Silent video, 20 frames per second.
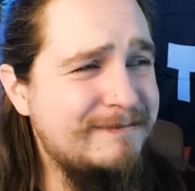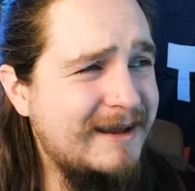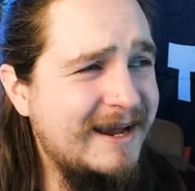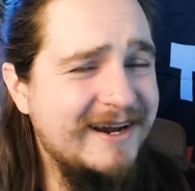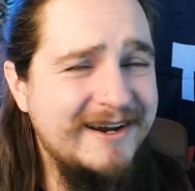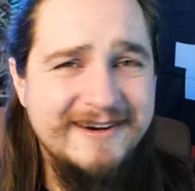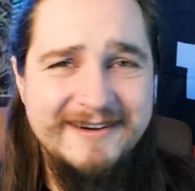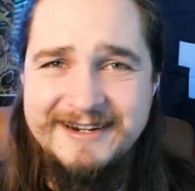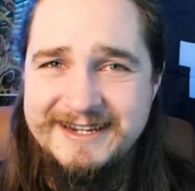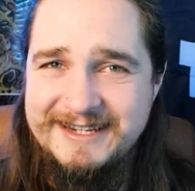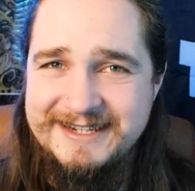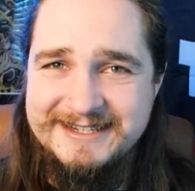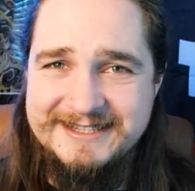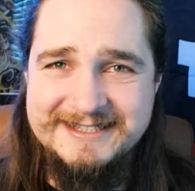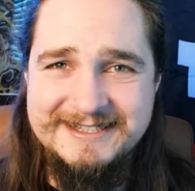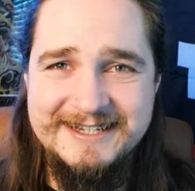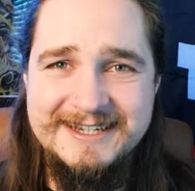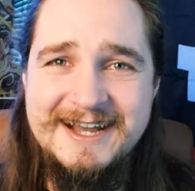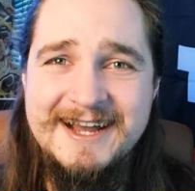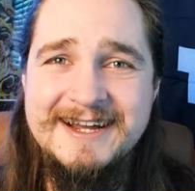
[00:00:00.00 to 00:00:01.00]
Perry
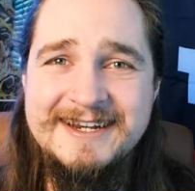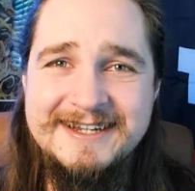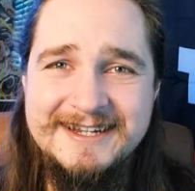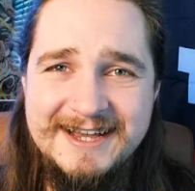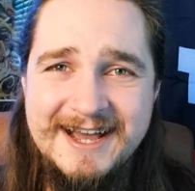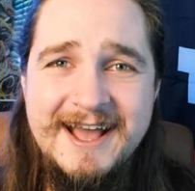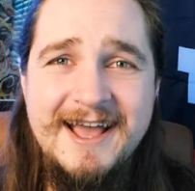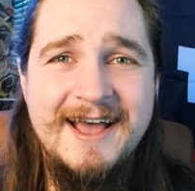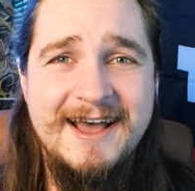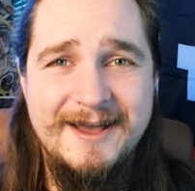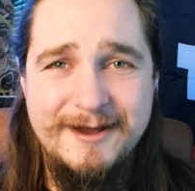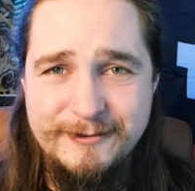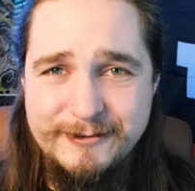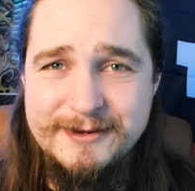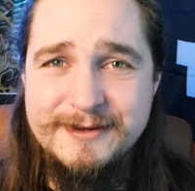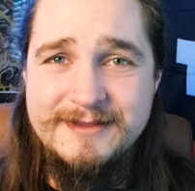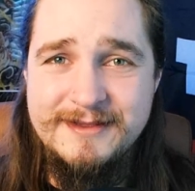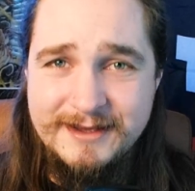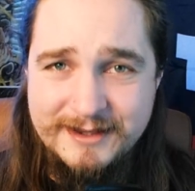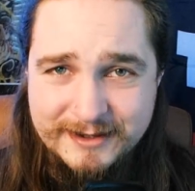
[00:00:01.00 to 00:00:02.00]
is the kind of guy I
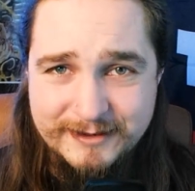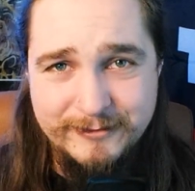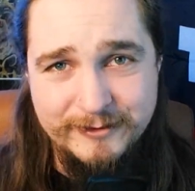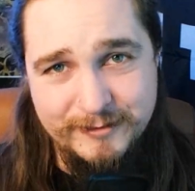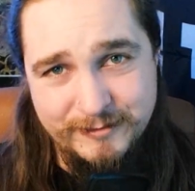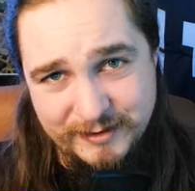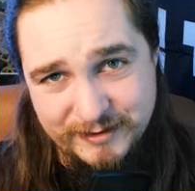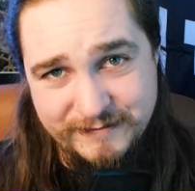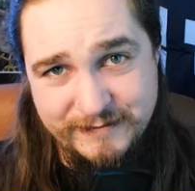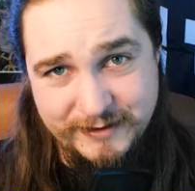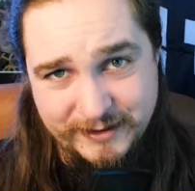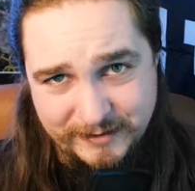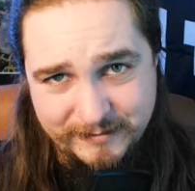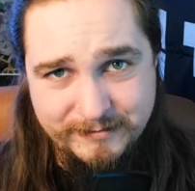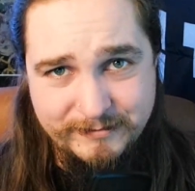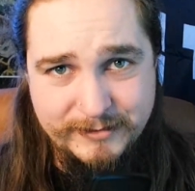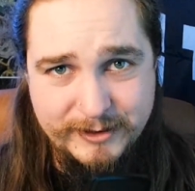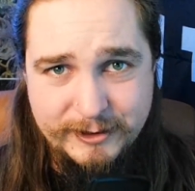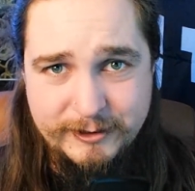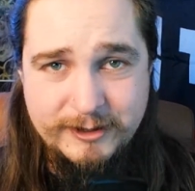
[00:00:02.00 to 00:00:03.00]
would think would be fighting
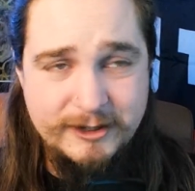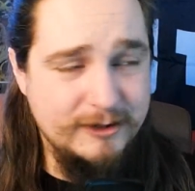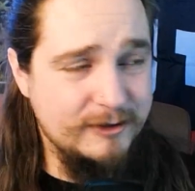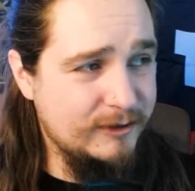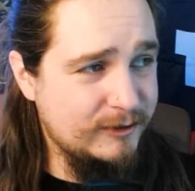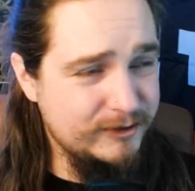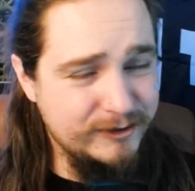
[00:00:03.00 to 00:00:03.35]
bare knuckle.